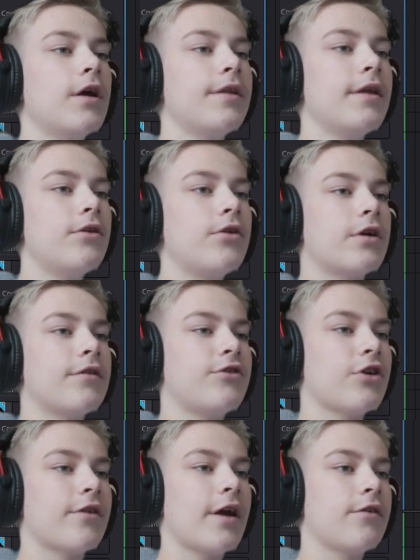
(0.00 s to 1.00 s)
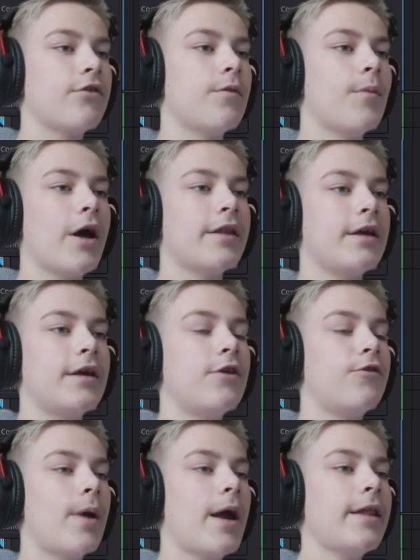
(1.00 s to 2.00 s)
Then you can just add a slow add a
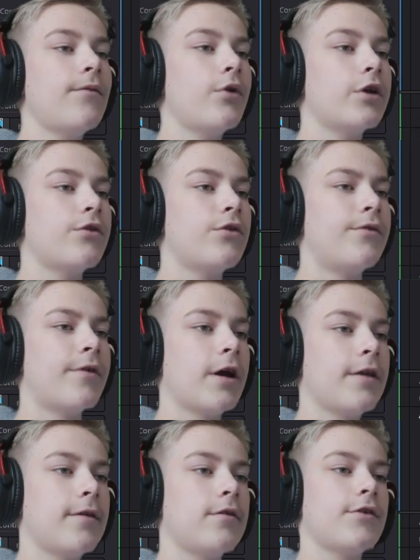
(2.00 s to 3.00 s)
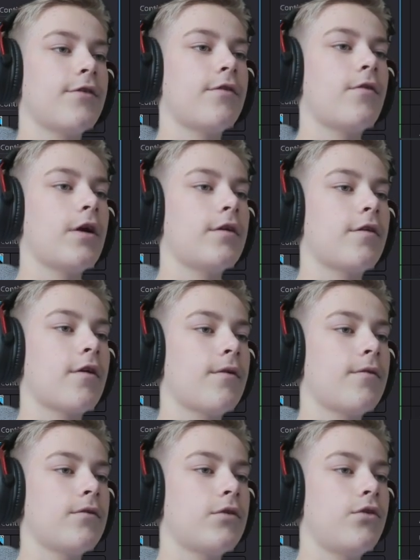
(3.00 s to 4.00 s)
keyframe anywhere to the right and just drag it
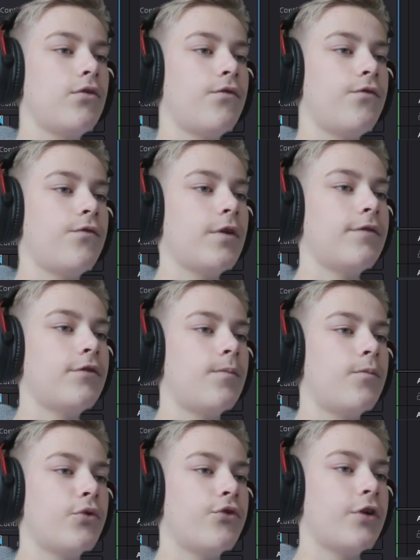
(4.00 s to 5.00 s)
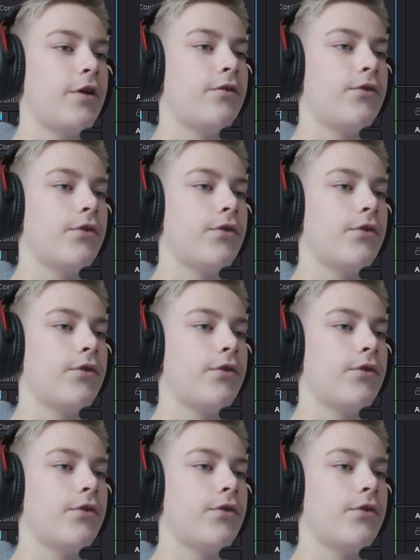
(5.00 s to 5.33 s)
down to 50%.